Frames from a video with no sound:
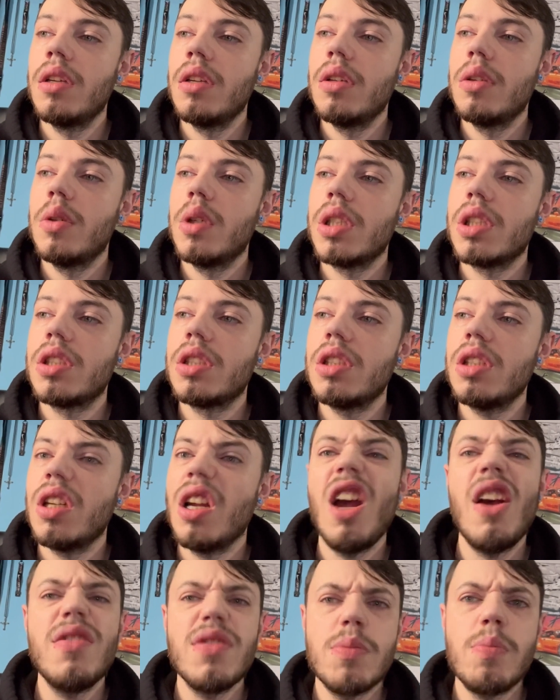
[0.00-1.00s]
which, you know,
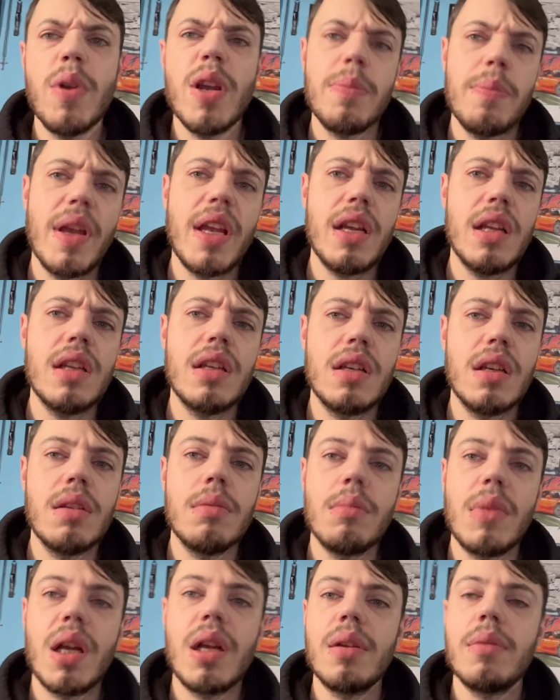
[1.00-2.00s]
I've spray painted
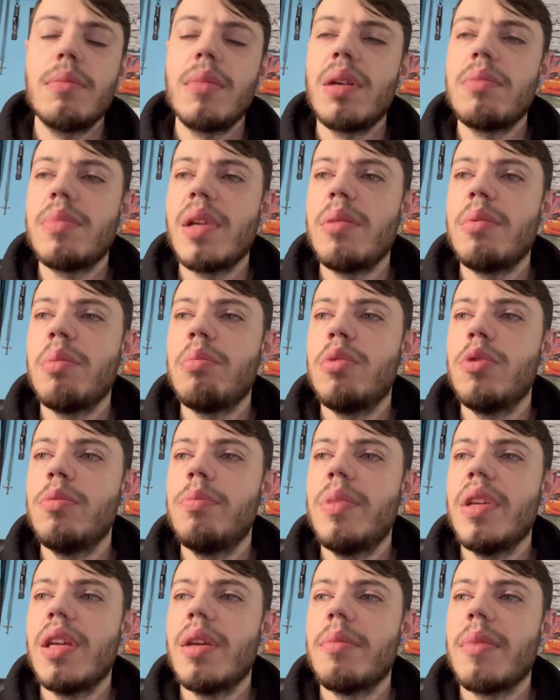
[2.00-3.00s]
my baby blue
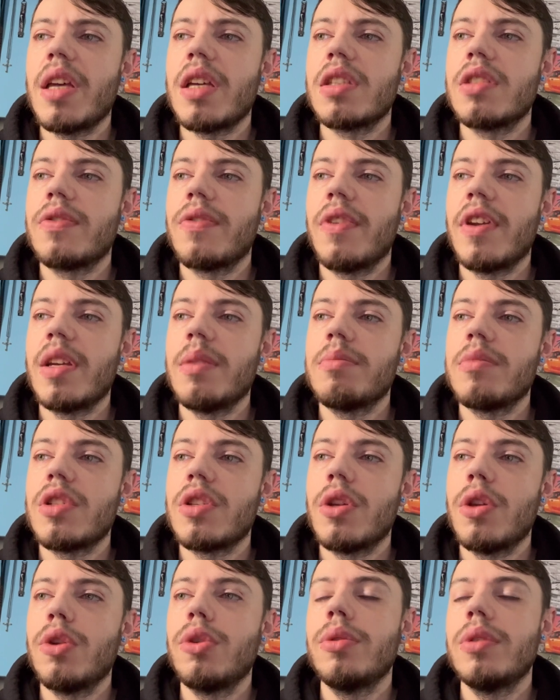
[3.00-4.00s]
BMX frame,
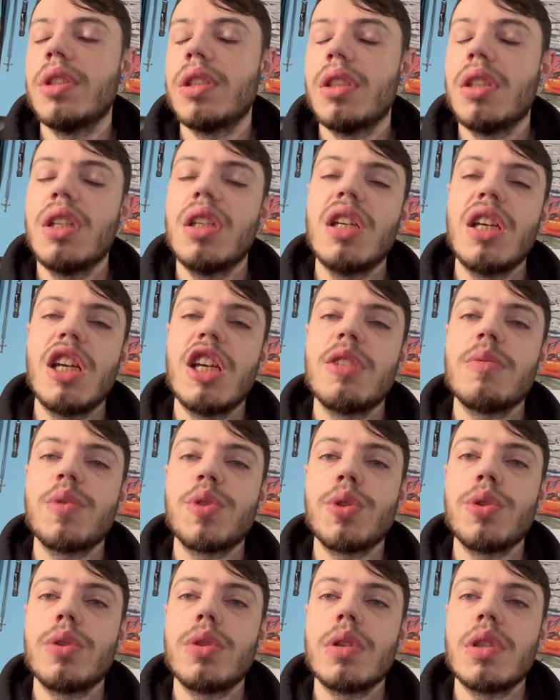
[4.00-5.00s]
so I'm
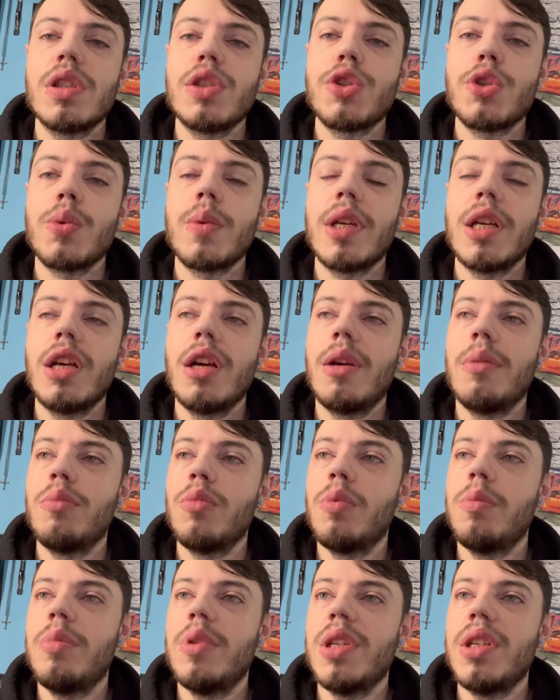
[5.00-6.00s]
sure the swing arm will
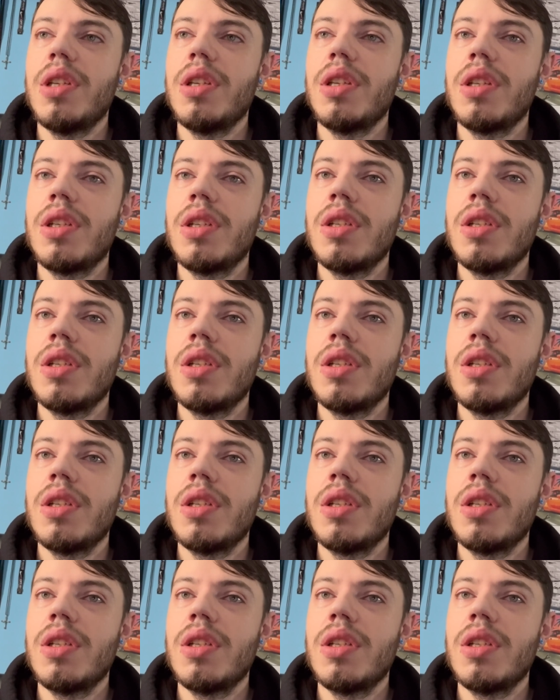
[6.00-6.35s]
be